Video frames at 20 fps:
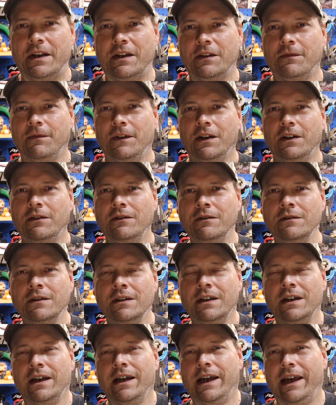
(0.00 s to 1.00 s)
this fall,
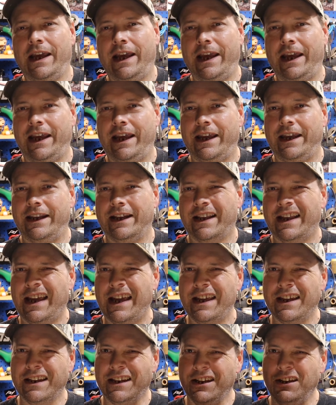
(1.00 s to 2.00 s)
and I
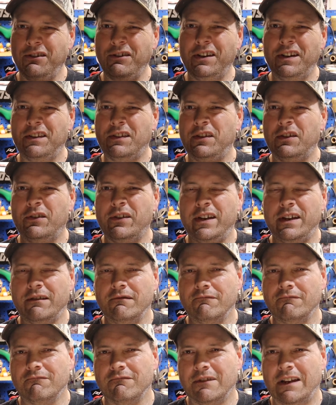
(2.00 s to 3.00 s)
kind of alluded to it
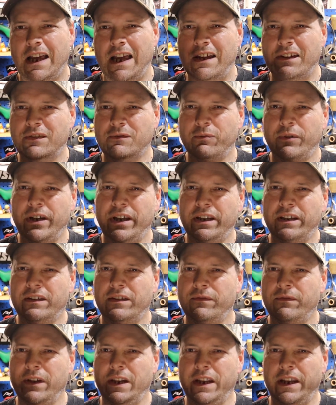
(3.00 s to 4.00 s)
last
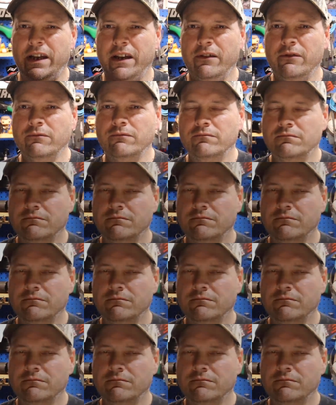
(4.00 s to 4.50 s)
week's video.